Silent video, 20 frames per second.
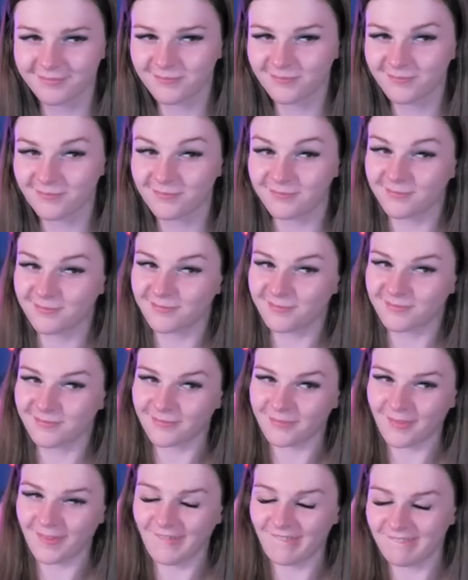tell you. Like
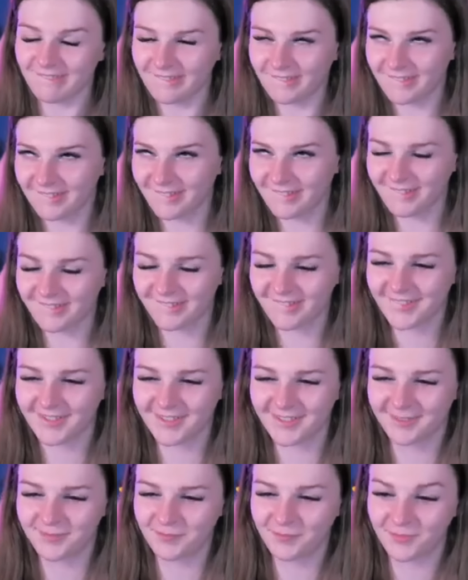you're you're pretty.
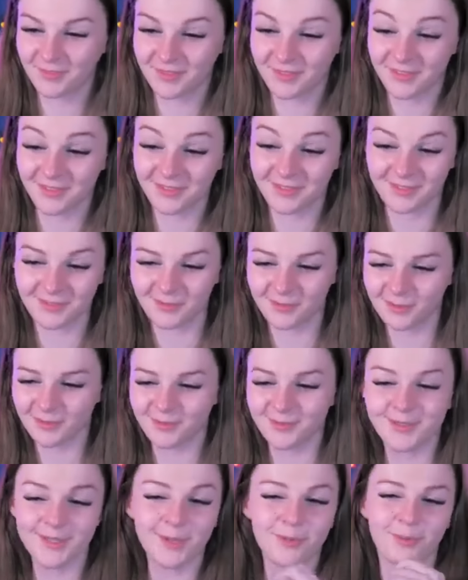
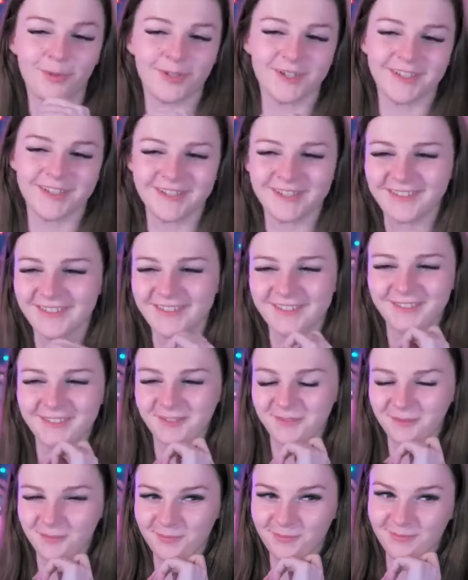I'm pretty, pretty
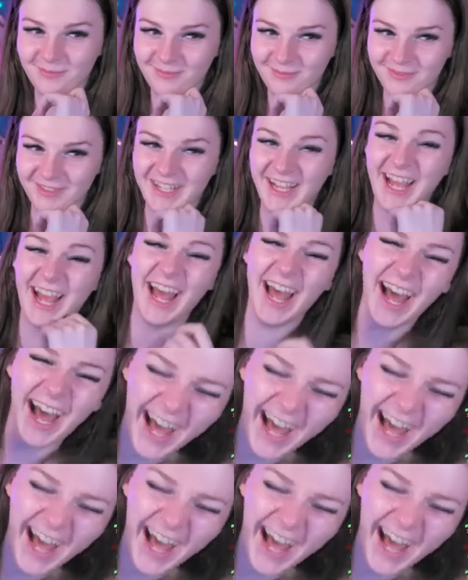cool. You're pretty